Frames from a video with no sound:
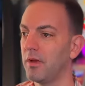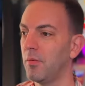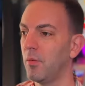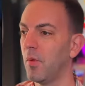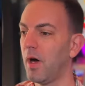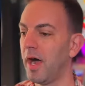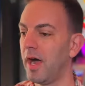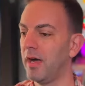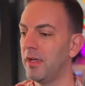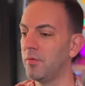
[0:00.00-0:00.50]

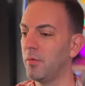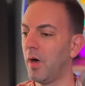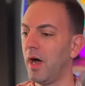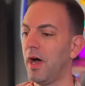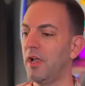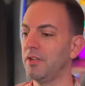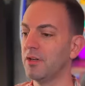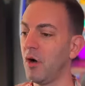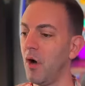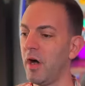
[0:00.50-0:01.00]
Wild,
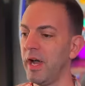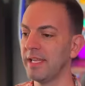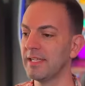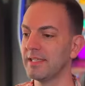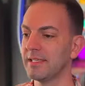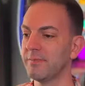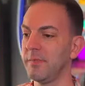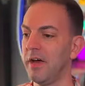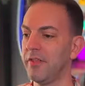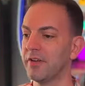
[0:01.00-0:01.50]
wild
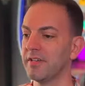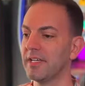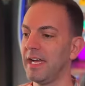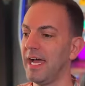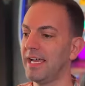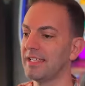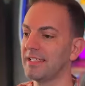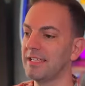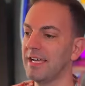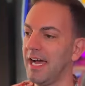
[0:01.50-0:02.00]
coins, mother
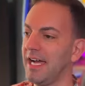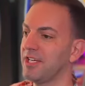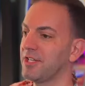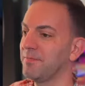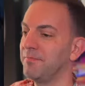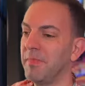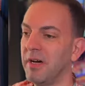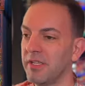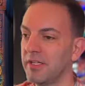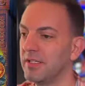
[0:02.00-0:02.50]
size. Gosh,
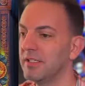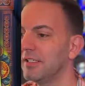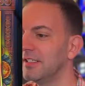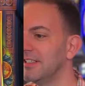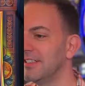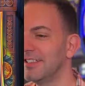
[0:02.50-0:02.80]
mother.